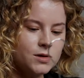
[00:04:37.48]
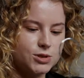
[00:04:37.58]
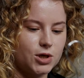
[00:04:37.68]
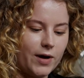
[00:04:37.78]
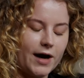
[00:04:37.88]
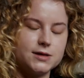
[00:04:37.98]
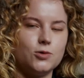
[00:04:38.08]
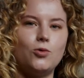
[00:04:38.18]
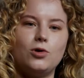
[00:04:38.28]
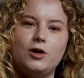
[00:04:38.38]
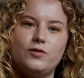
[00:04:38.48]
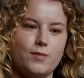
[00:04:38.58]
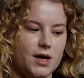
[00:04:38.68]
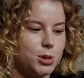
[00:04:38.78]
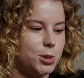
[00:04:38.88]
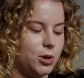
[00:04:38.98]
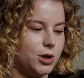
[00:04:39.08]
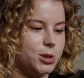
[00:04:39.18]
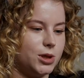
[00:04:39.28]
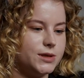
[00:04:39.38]
So it has all over mesh
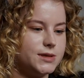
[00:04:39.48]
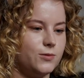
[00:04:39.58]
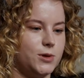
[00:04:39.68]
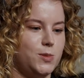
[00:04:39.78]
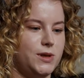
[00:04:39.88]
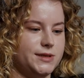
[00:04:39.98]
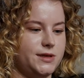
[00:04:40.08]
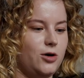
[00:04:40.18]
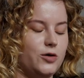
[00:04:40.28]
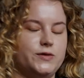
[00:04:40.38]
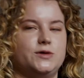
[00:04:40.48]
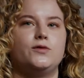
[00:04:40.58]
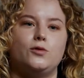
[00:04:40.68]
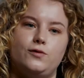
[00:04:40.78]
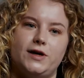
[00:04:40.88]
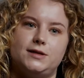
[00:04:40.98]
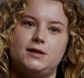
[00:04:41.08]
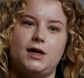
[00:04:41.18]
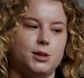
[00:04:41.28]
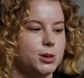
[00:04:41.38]
structures, which means that it offers full
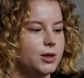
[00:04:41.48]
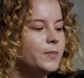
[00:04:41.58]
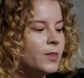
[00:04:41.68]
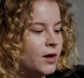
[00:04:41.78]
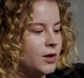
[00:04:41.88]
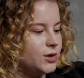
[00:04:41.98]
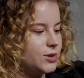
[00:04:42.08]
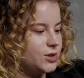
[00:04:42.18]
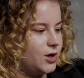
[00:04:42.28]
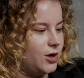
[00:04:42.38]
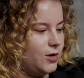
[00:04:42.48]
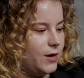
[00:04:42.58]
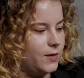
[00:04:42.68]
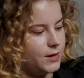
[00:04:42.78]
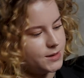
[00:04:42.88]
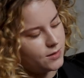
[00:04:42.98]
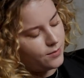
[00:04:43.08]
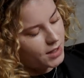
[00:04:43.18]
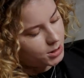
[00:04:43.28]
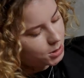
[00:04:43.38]
ventilation. So there's
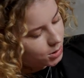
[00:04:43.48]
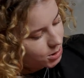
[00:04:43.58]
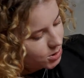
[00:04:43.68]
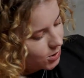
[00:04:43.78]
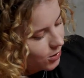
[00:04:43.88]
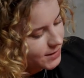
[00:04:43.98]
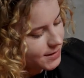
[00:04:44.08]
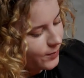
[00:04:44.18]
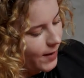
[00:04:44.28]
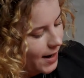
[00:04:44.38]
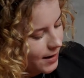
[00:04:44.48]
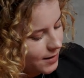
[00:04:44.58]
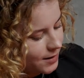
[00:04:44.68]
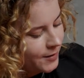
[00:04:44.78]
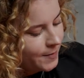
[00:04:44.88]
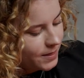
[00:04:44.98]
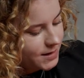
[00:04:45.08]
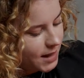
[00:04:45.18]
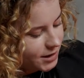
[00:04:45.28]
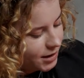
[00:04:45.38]
mesh structures across the back.
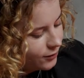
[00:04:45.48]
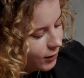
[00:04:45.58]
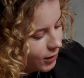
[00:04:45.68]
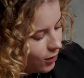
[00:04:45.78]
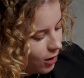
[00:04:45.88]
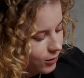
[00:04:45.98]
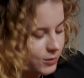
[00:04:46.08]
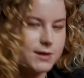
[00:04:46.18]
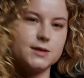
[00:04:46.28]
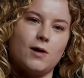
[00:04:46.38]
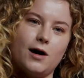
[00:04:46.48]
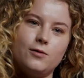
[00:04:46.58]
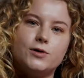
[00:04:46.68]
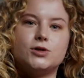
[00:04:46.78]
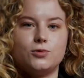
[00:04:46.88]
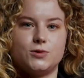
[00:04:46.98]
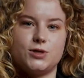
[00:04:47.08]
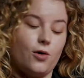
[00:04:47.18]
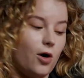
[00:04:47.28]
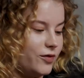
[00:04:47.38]
There's actually real holes as well, which
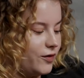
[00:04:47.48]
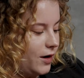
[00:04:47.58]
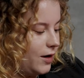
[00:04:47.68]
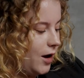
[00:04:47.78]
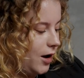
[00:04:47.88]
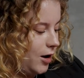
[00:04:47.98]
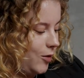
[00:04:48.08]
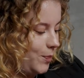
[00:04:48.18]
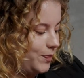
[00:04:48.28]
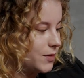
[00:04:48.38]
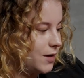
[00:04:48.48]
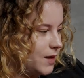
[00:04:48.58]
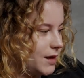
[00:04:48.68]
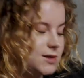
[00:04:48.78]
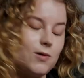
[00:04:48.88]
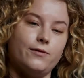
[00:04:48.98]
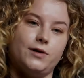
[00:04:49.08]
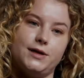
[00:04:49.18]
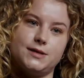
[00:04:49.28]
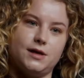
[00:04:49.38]
also offer that sweat
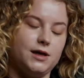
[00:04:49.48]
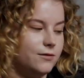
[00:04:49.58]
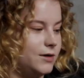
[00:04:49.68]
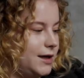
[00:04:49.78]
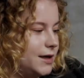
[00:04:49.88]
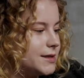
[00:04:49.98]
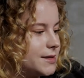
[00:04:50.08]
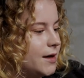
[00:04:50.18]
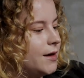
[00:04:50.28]
release and heat release.